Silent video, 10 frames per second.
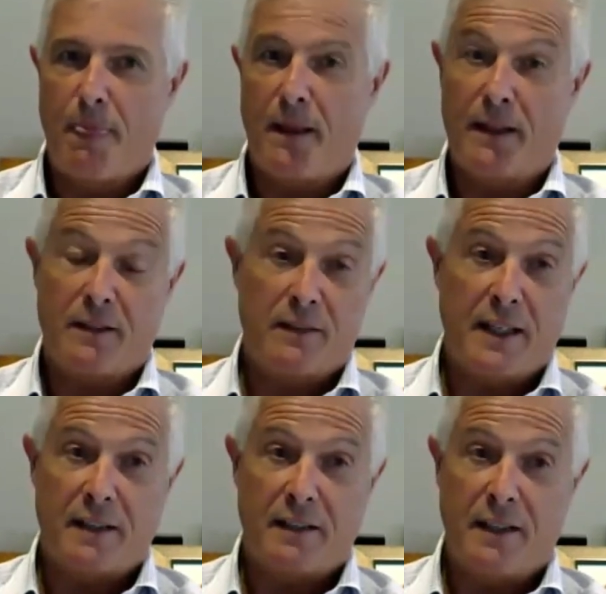And
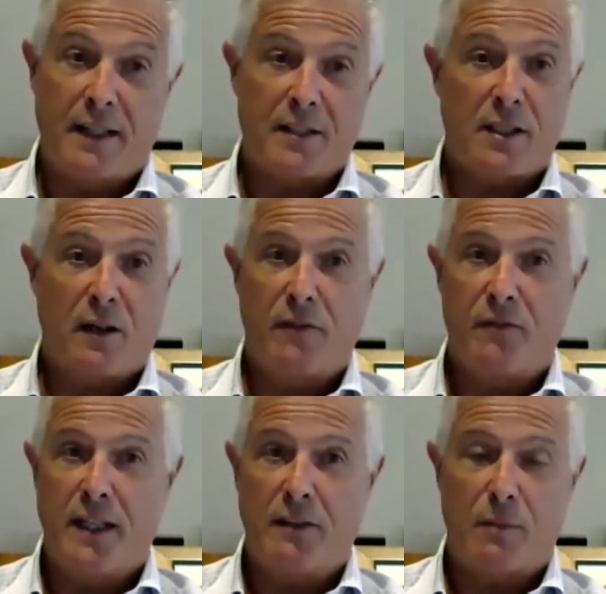again, that's how
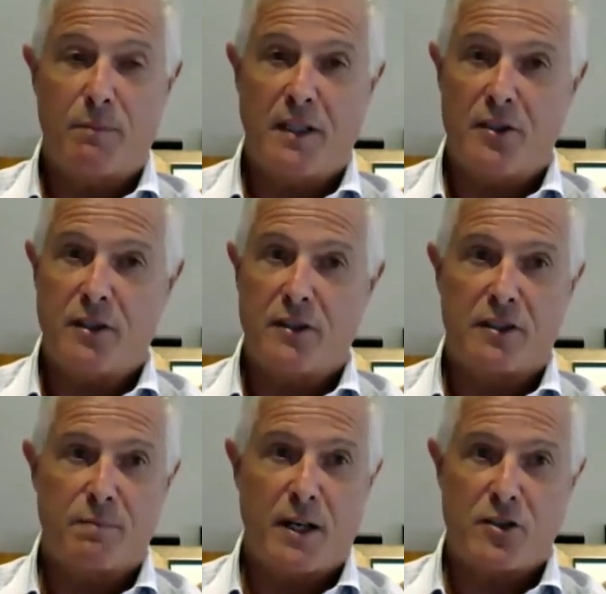I've gained a reputation as
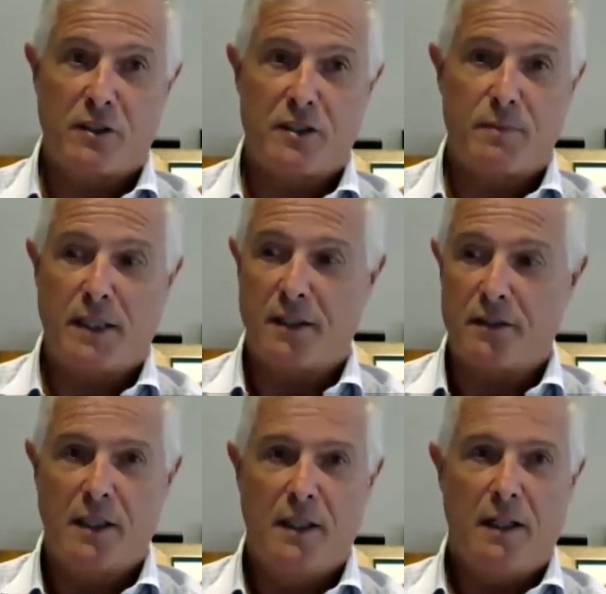a specialist,
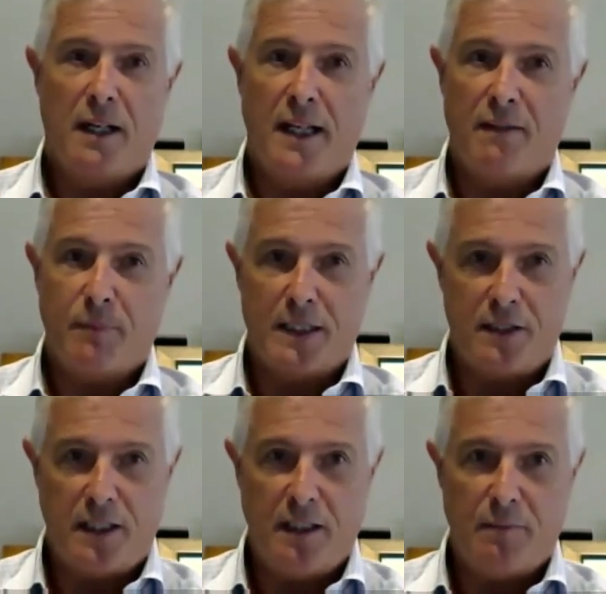because I have my
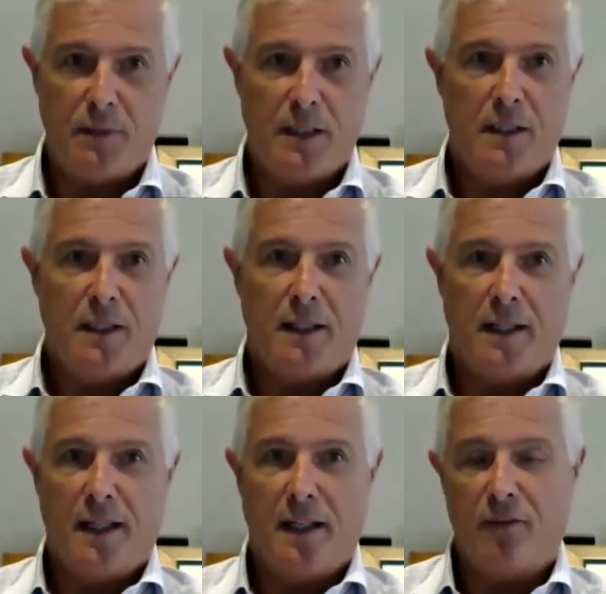team and
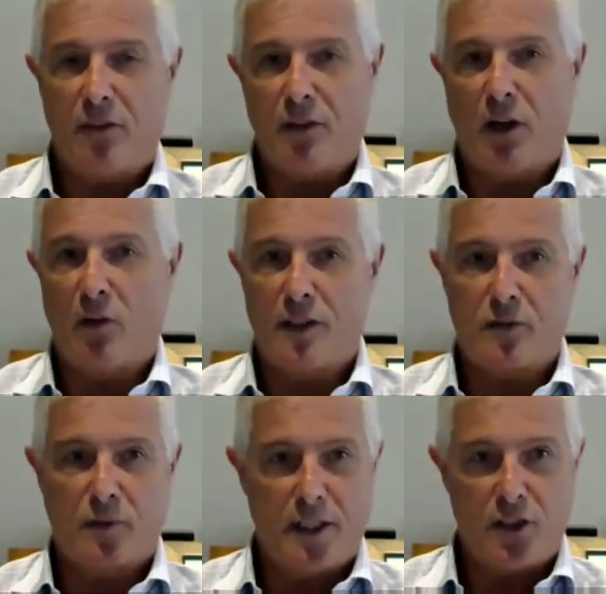I have all these
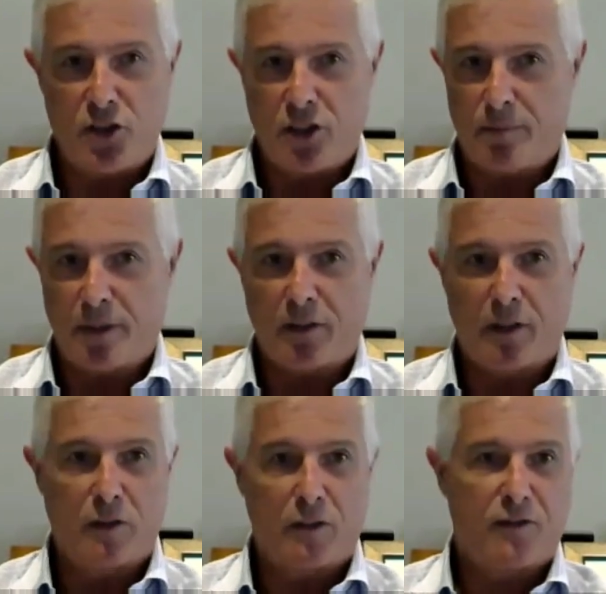relationships. I've
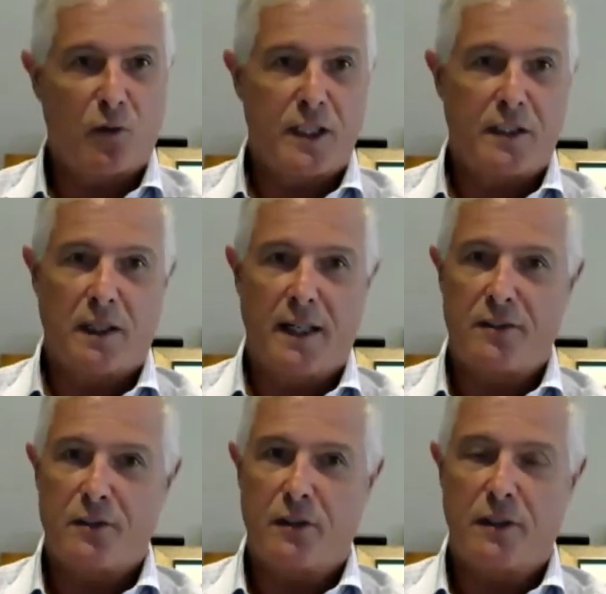got over 40
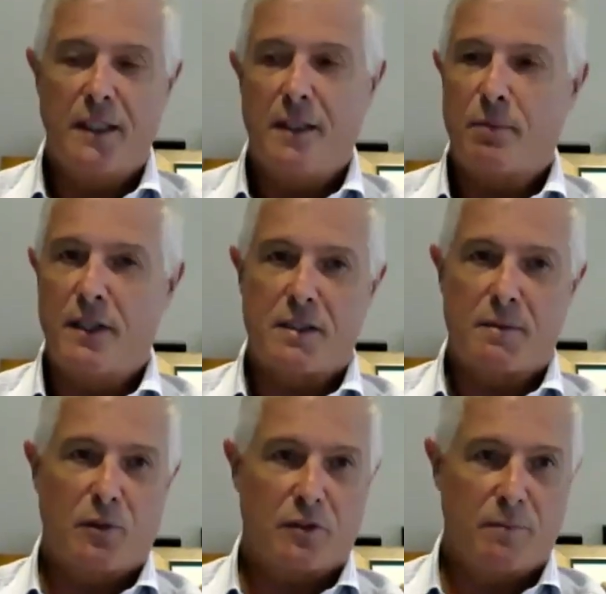clients who are
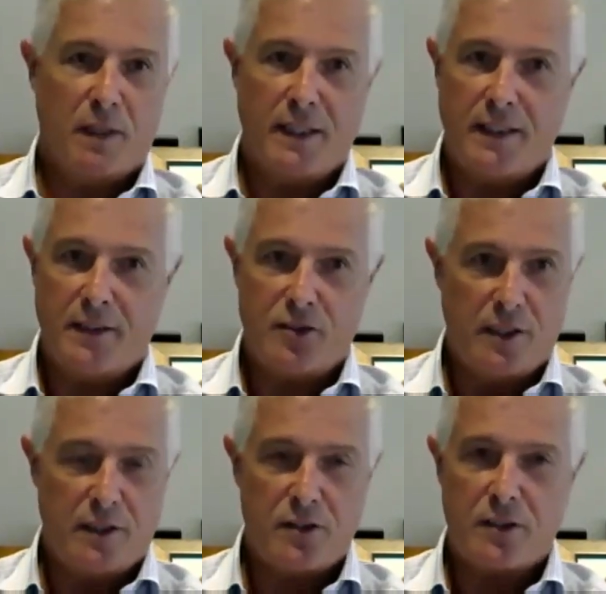principals and mining
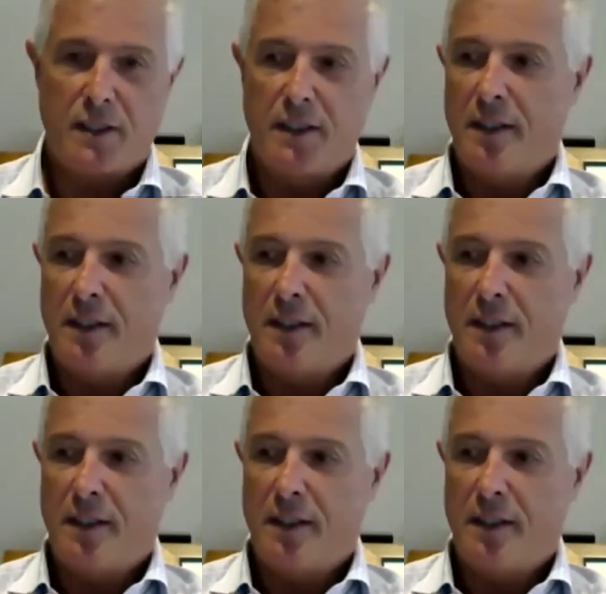engineers.